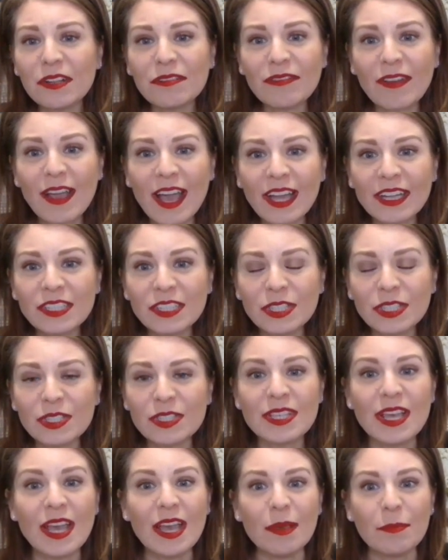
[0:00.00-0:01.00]

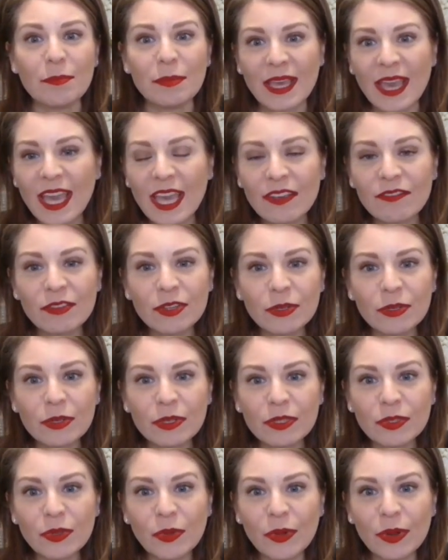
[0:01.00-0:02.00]
factors,
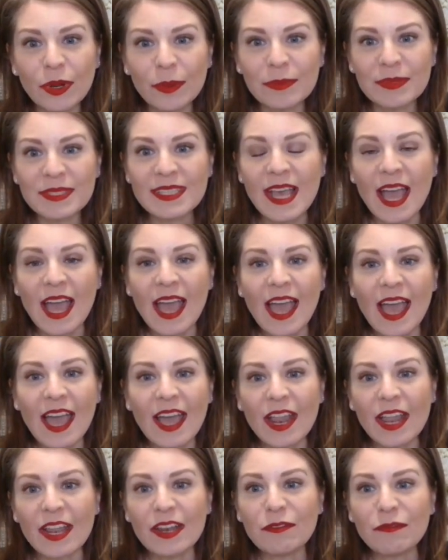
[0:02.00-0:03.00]
behavioral norms,
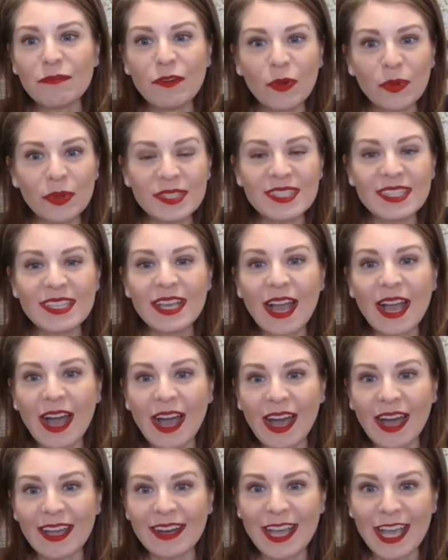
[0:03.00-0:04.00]
and focusing
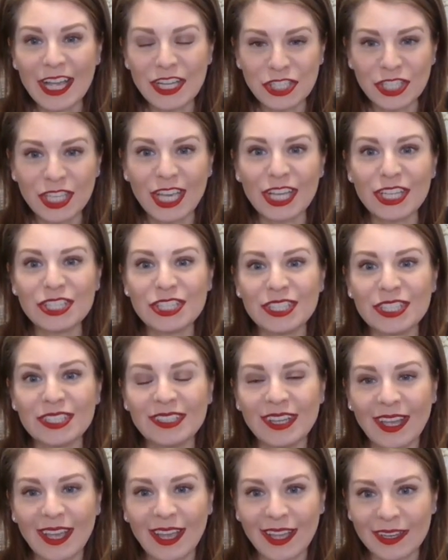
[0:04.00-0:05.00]
on
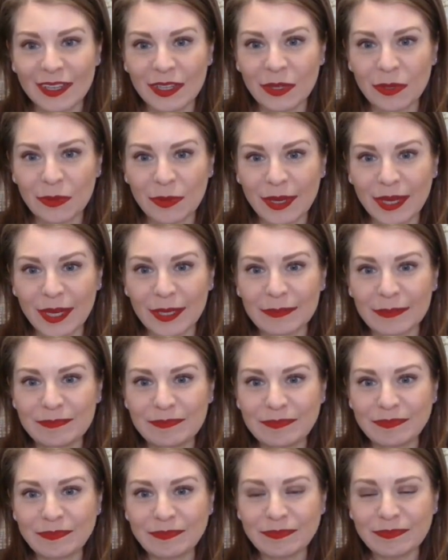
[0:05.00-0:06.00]
education and career.
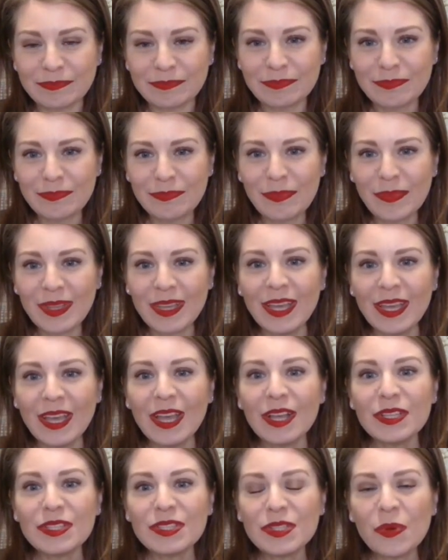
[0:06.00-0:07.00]

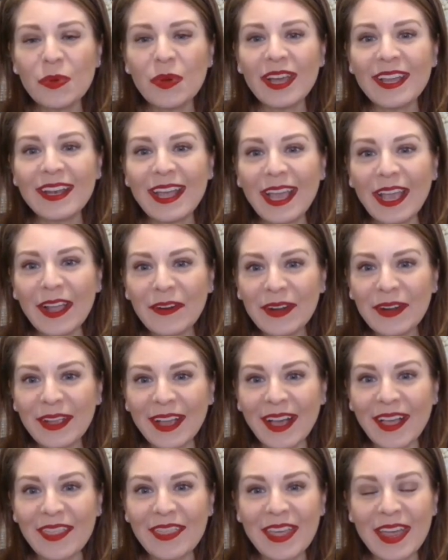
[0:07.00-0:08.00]
So, an
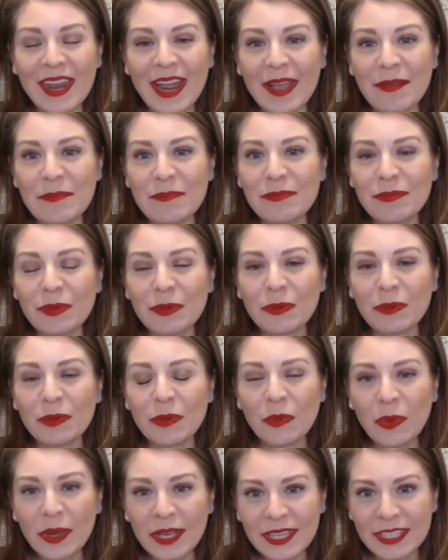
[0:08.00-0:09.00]
area that I'm
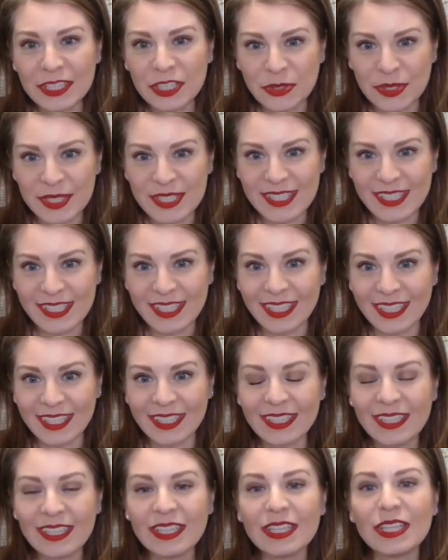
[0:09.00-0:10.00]
quite interested
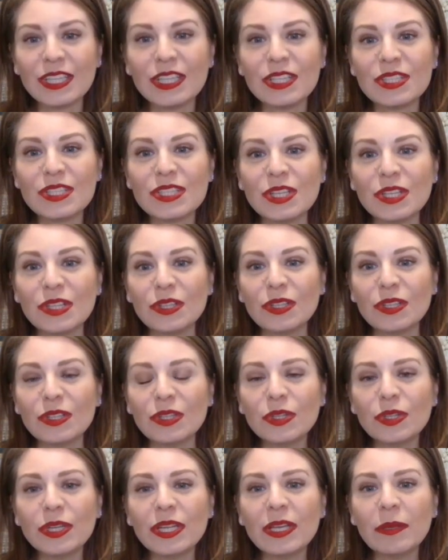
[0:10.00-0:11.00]
in is
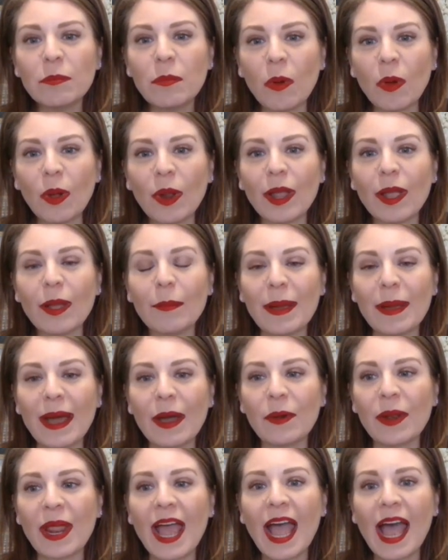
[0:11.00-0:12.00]
learning more
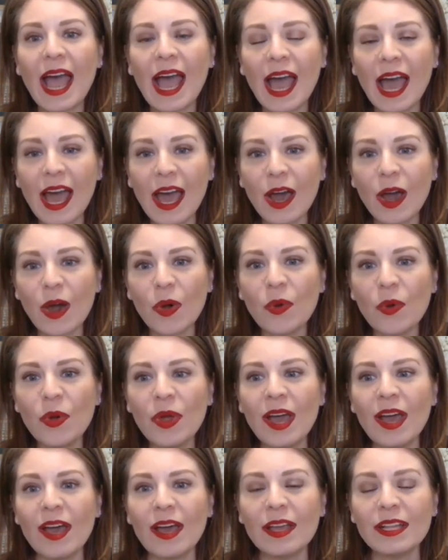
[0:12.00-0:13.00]
about how
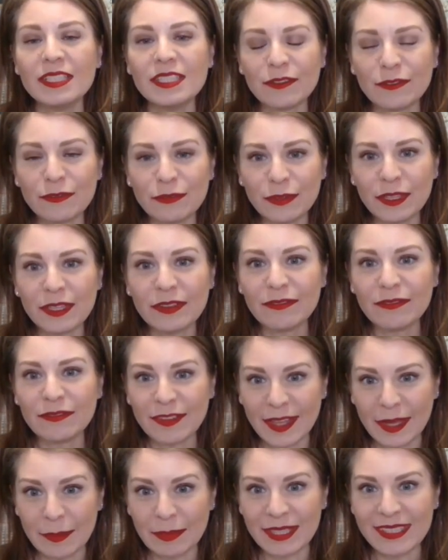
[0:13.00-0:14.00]
different
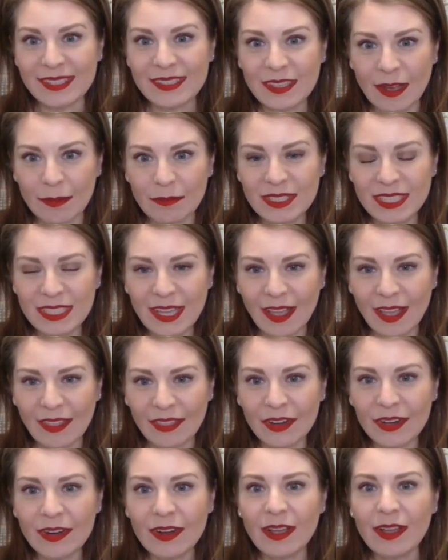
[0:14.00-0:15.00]
families come
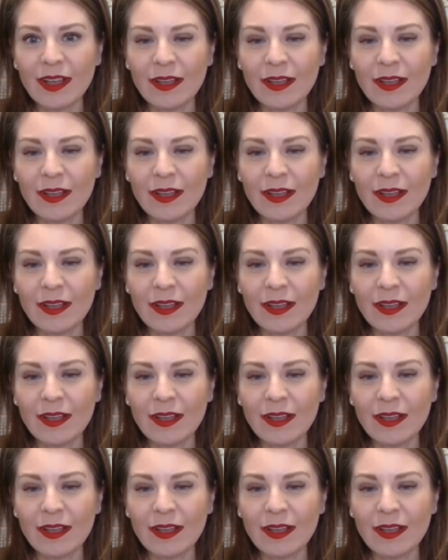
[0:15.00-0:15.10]
together,